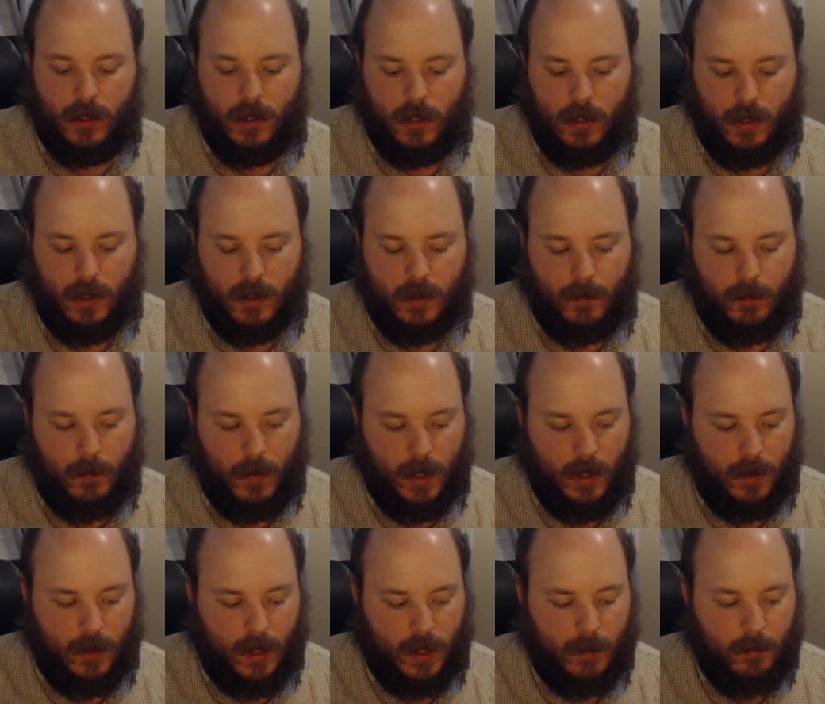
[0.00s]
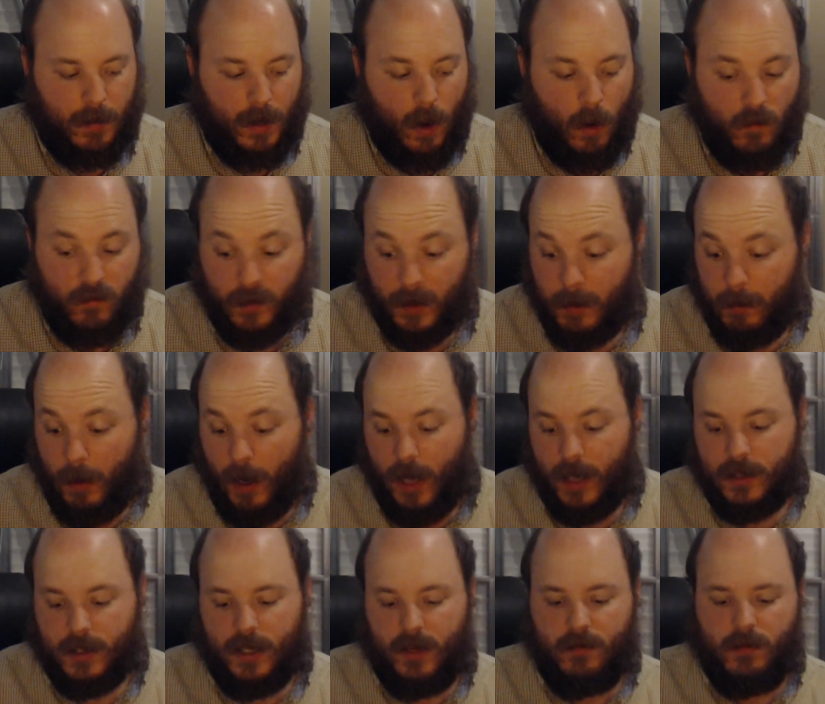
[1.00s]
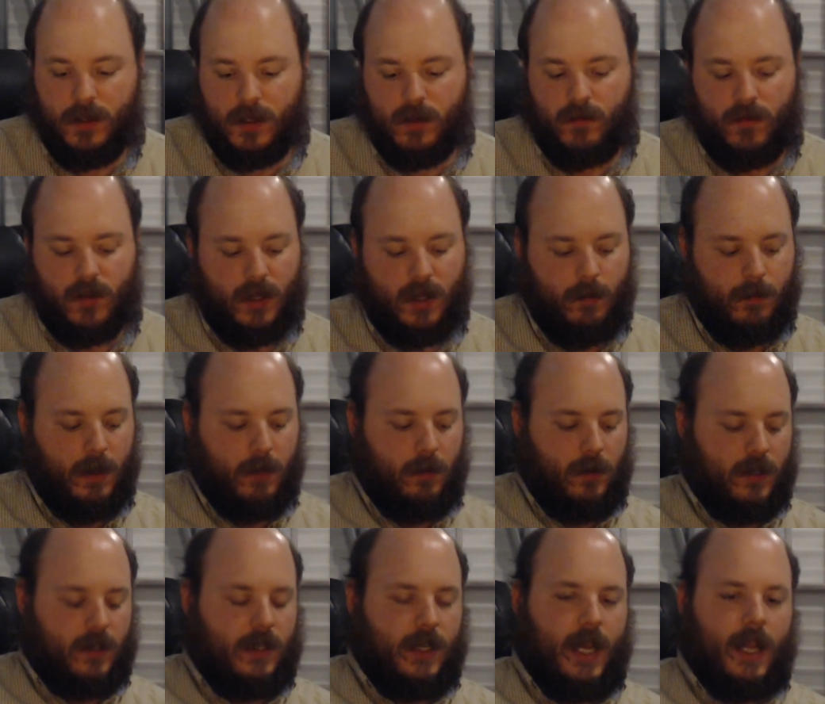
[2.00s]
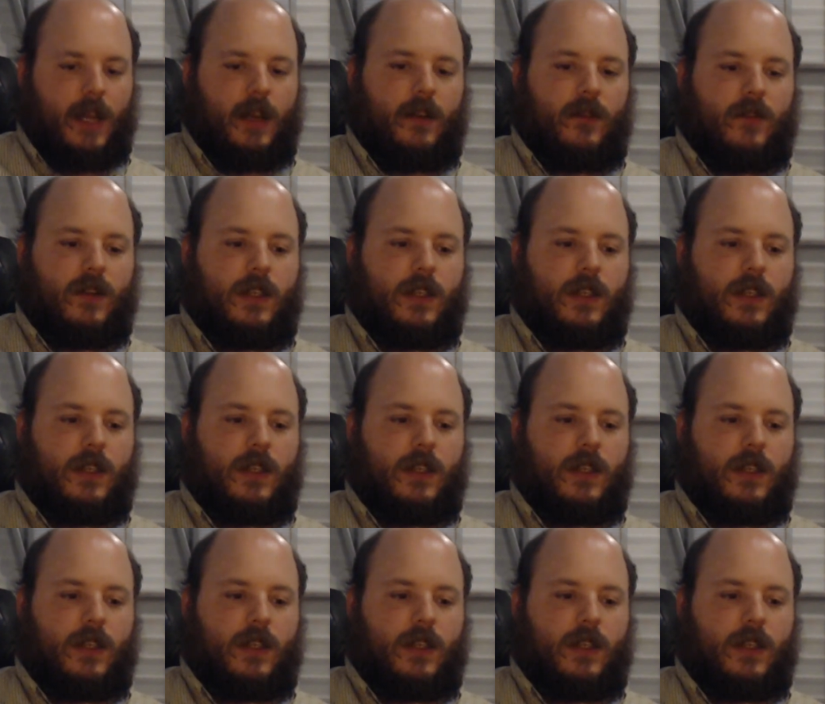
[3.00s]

and it could be hopefully positive, and for some people it's negative.